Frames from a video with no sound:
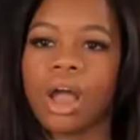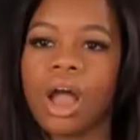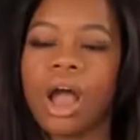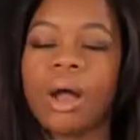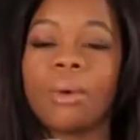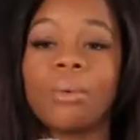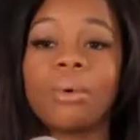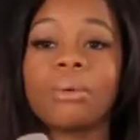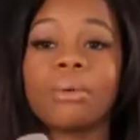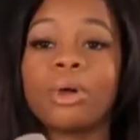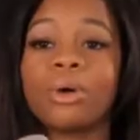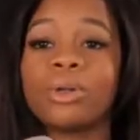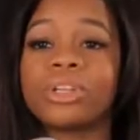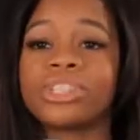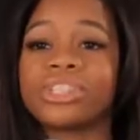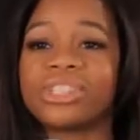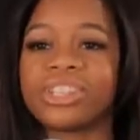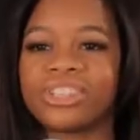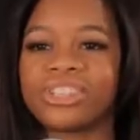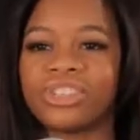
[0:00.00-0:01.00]
Well, my
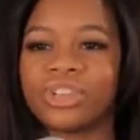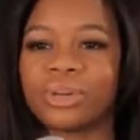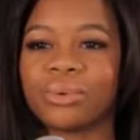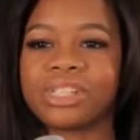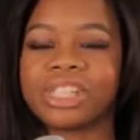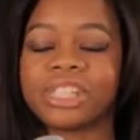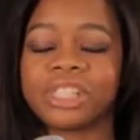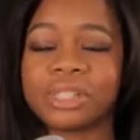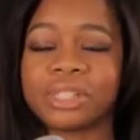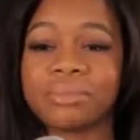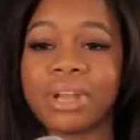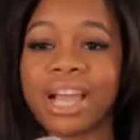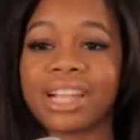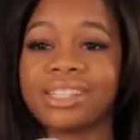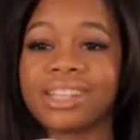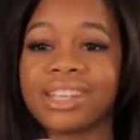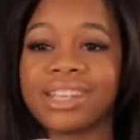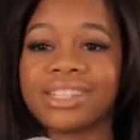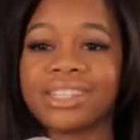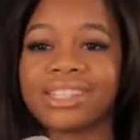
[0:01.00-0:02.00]
older sister was in
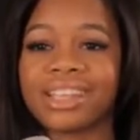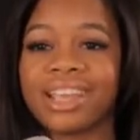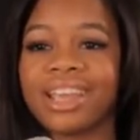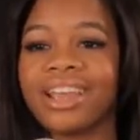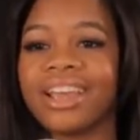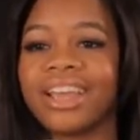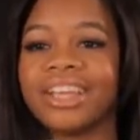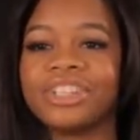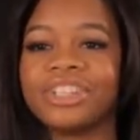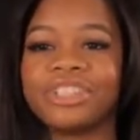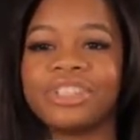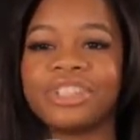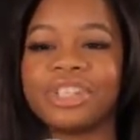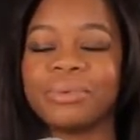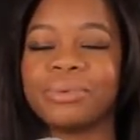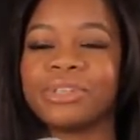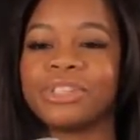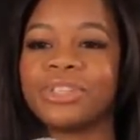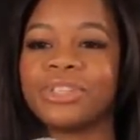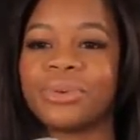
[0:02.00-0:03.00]
gymnastics, and
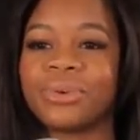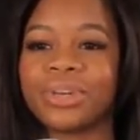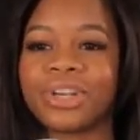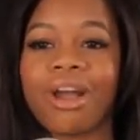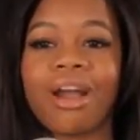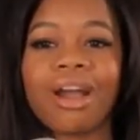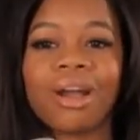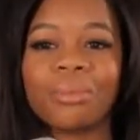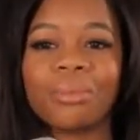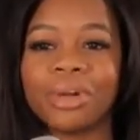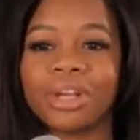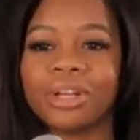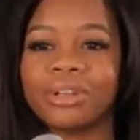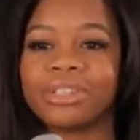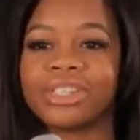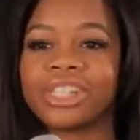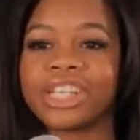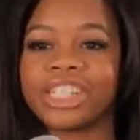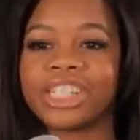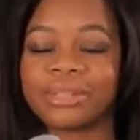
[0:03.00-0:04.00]
she was doing
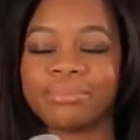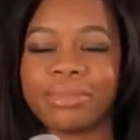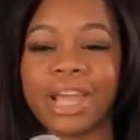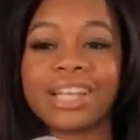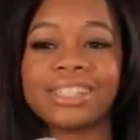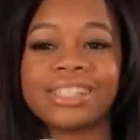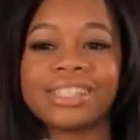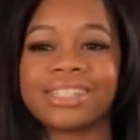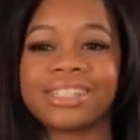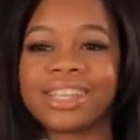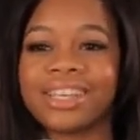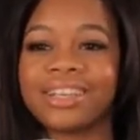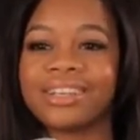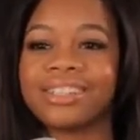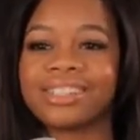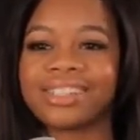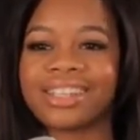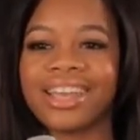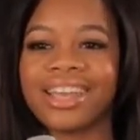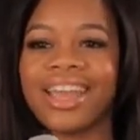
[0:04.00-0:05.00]
cartwheels and gymnastic
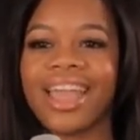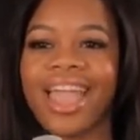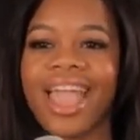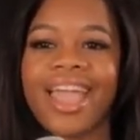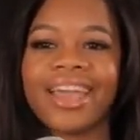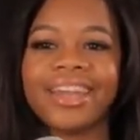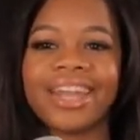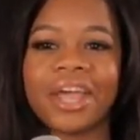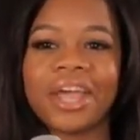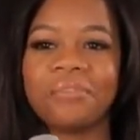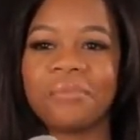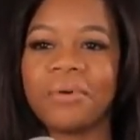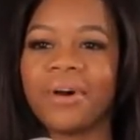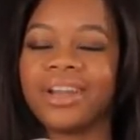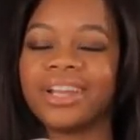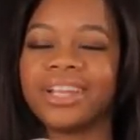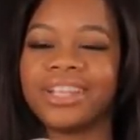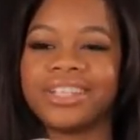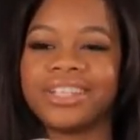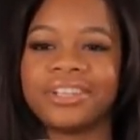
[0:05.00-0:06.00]
skills, and I
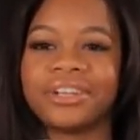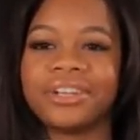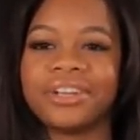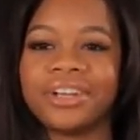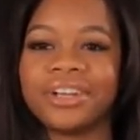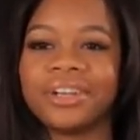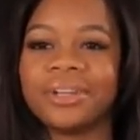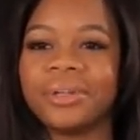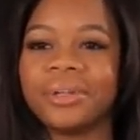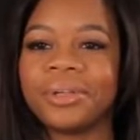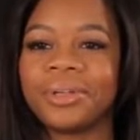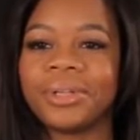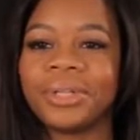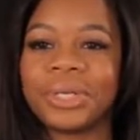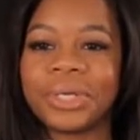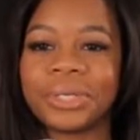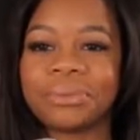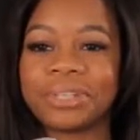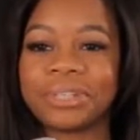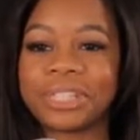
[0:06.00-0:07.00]
wanted to
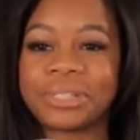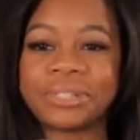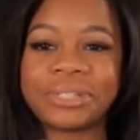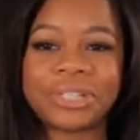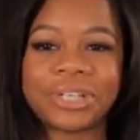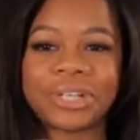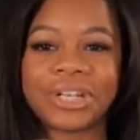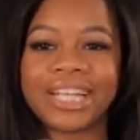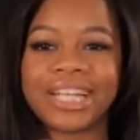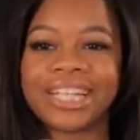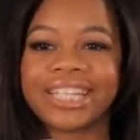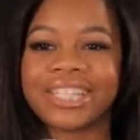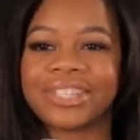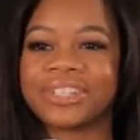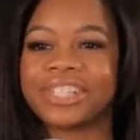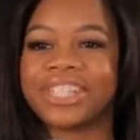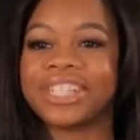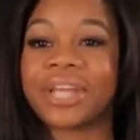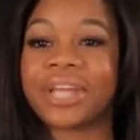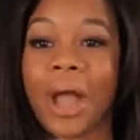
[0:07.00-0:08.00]
learn what she was learning, so
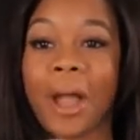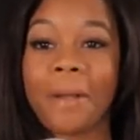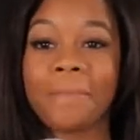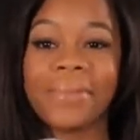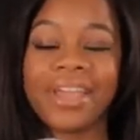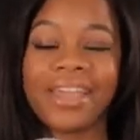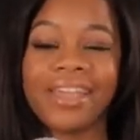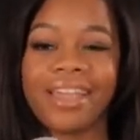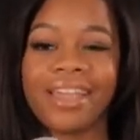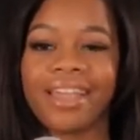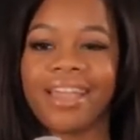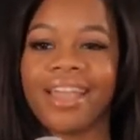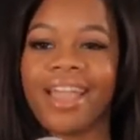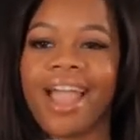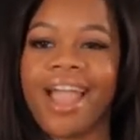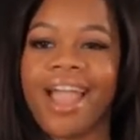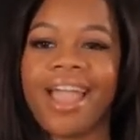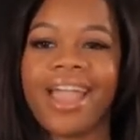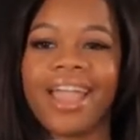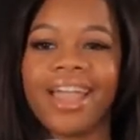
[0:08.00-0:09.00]
she taught me,
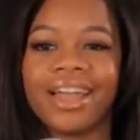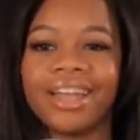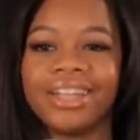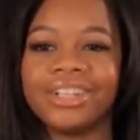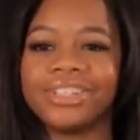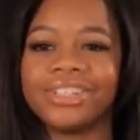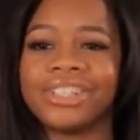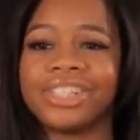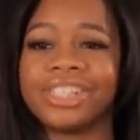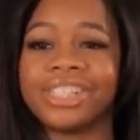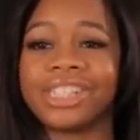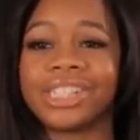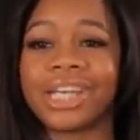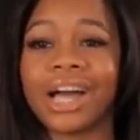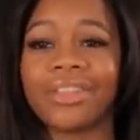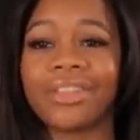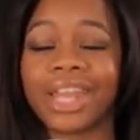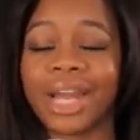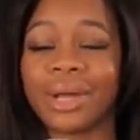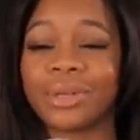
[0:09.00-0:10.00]
and she
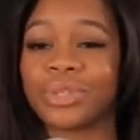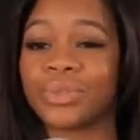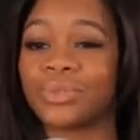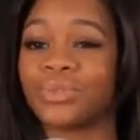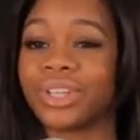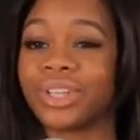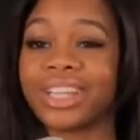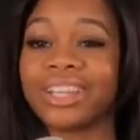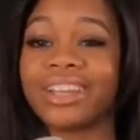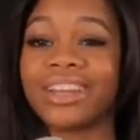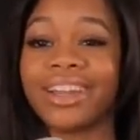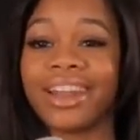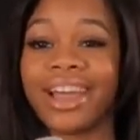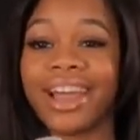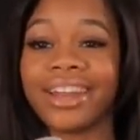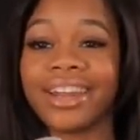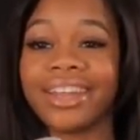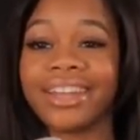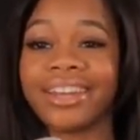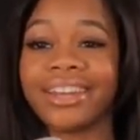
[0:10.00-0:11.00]
saw that I was really good
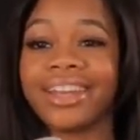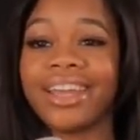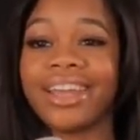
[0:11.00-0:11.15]
at it,